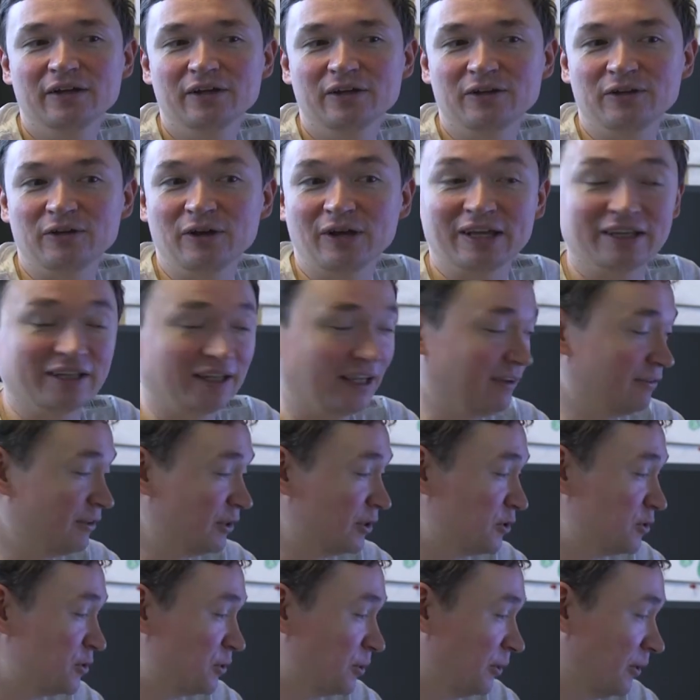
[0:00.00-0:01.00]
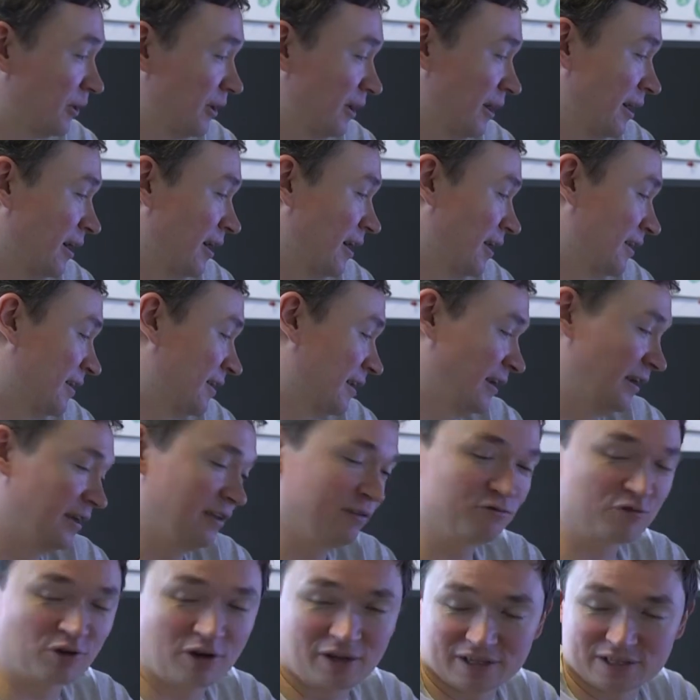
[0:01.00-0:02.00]
You can even do the
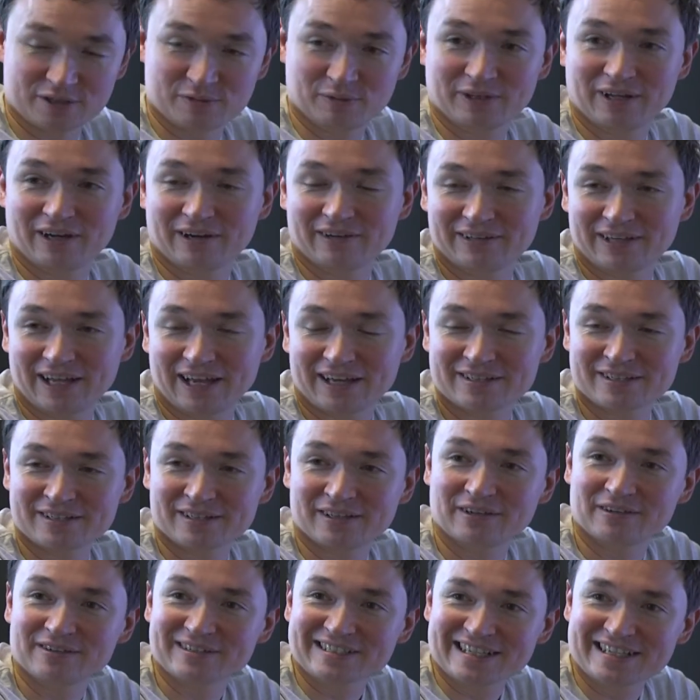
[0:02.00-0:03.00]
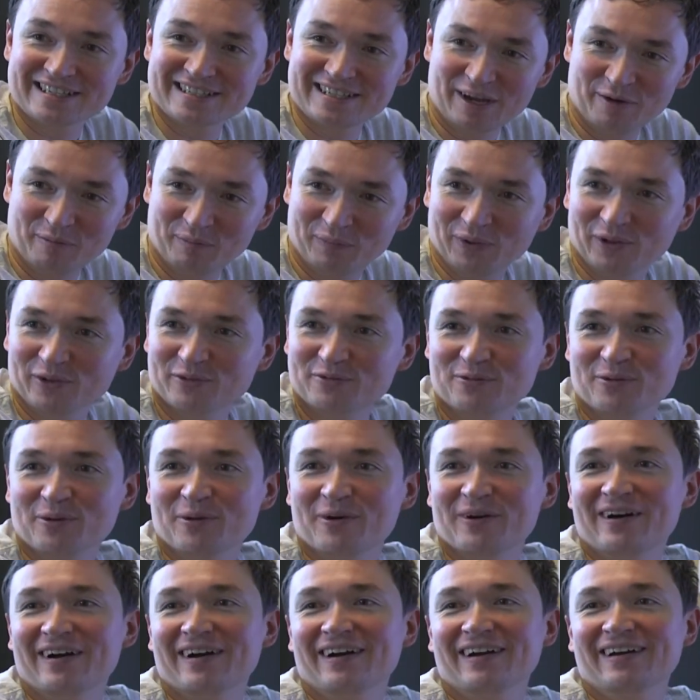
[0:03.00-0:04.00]
controllers with DirectX, and there is a sample
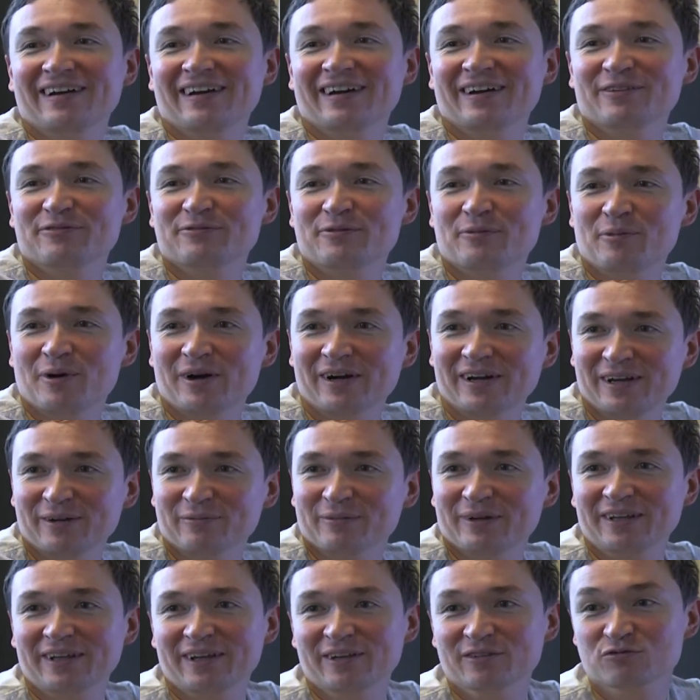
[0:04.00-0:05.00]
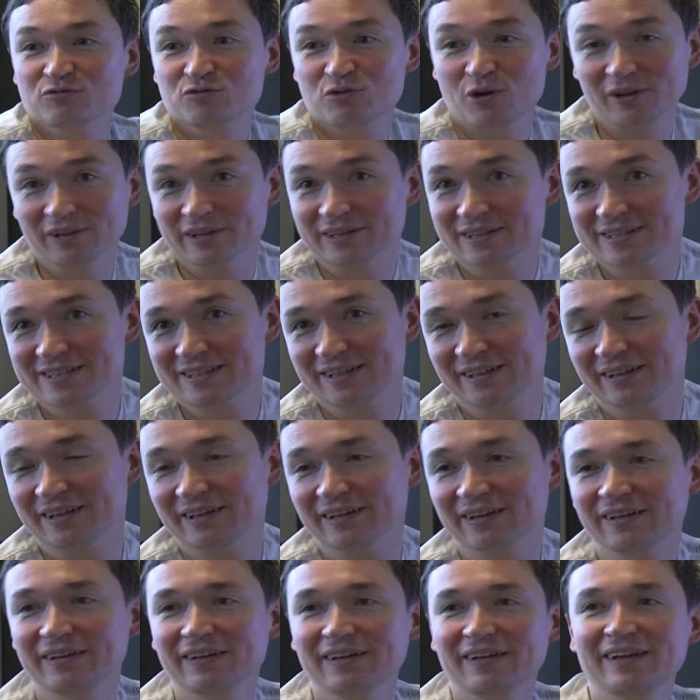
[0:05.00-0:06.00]
for working with controllers, and
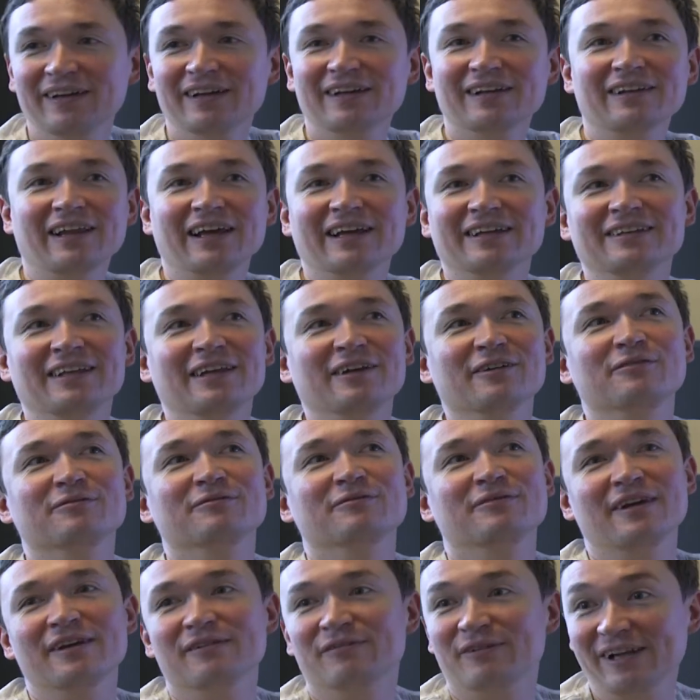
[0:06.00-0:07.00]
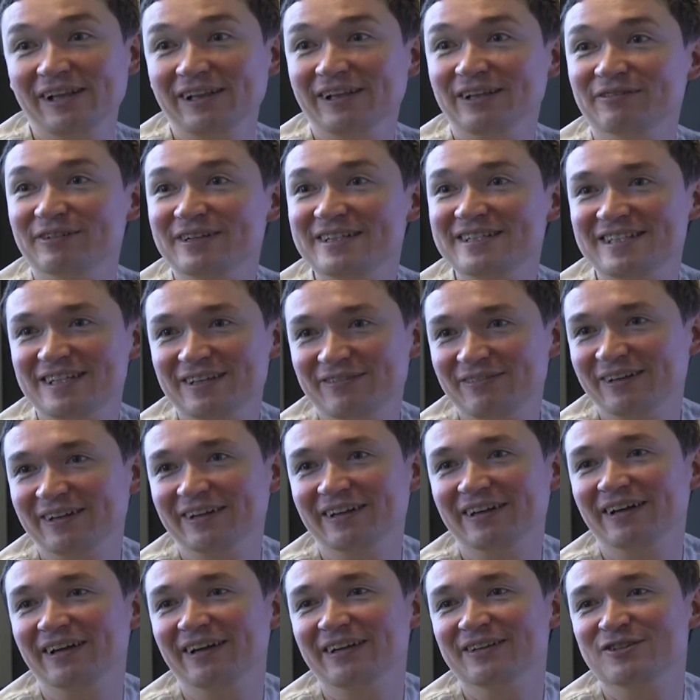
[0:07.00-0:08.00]
they're really
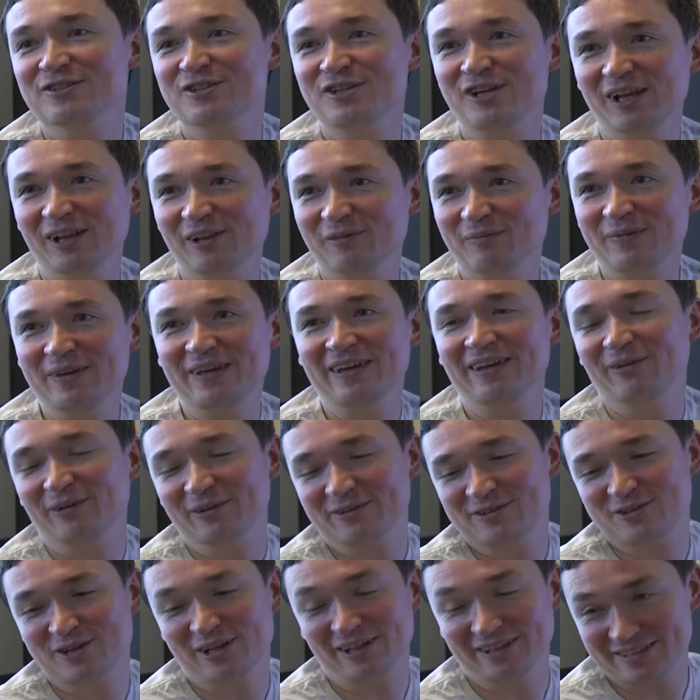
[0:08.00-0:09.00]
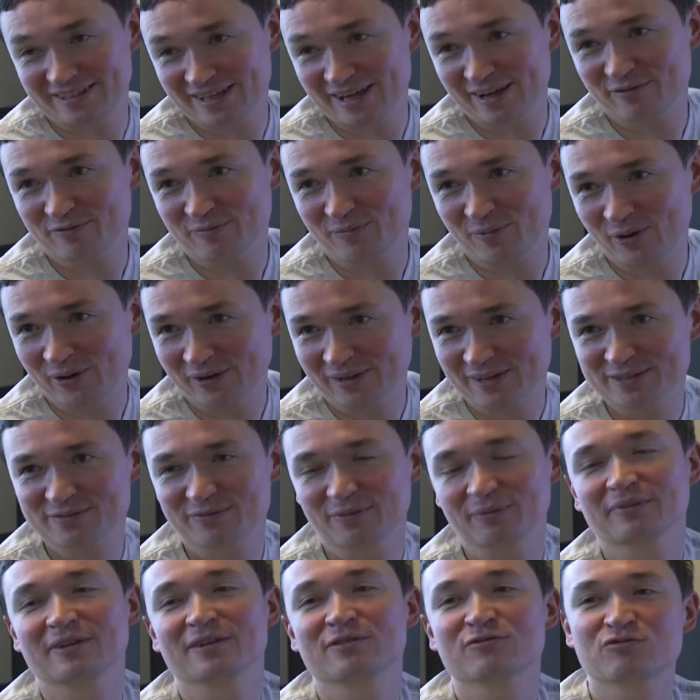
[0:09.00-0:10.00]
receiving GLB or GLTF models
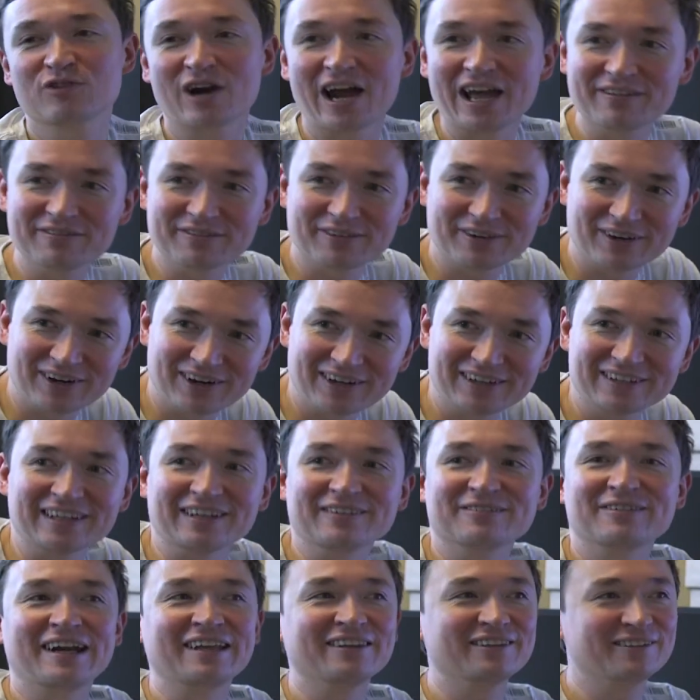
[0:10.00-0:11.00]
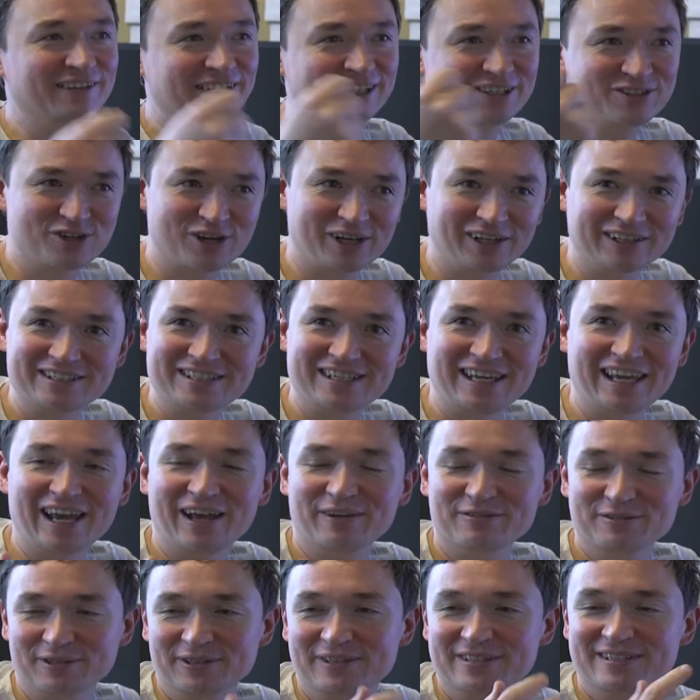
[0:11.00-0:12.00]
from the driver. They're rendering
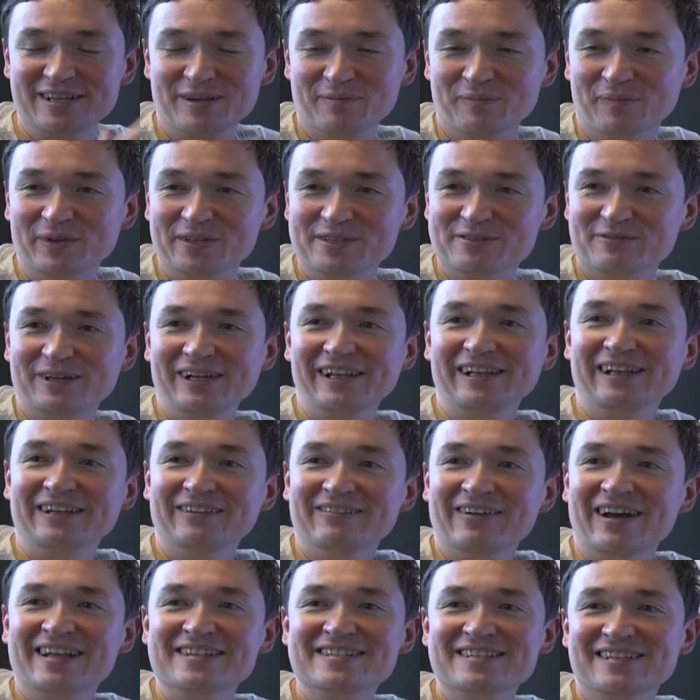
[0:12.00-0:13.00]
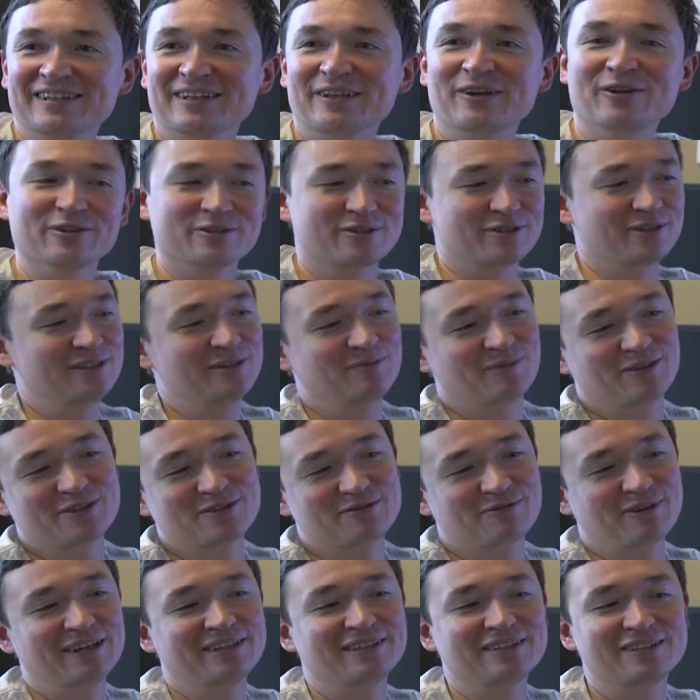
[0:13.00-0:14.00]
GLTF, so the sample is really advanced, and they also
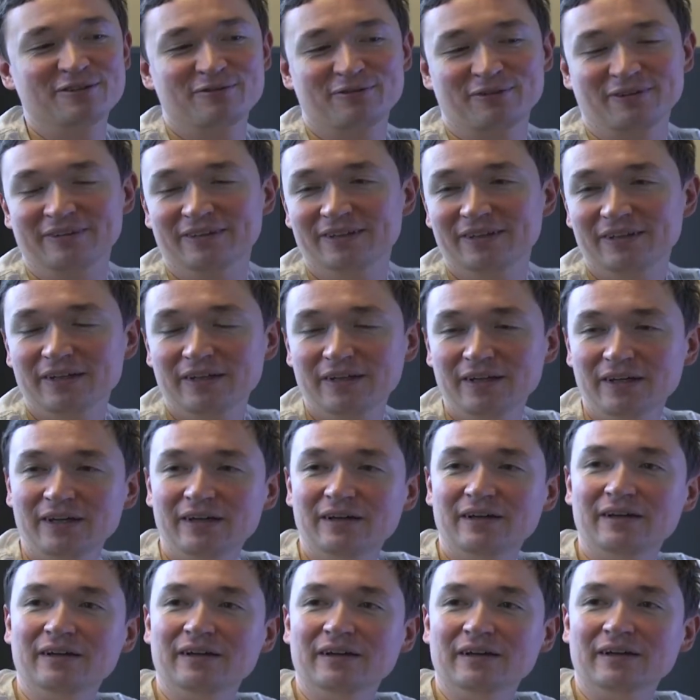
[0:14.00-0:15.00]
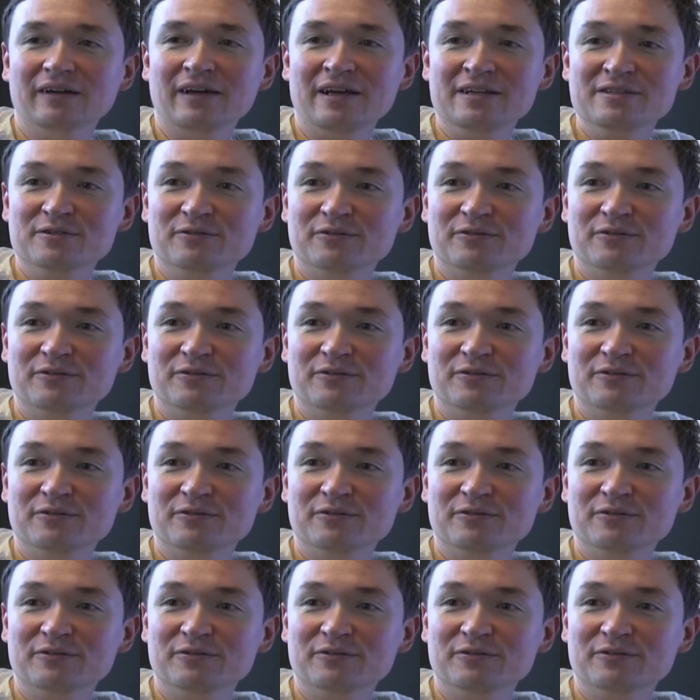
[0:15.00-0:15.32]
demonstrate the different kinds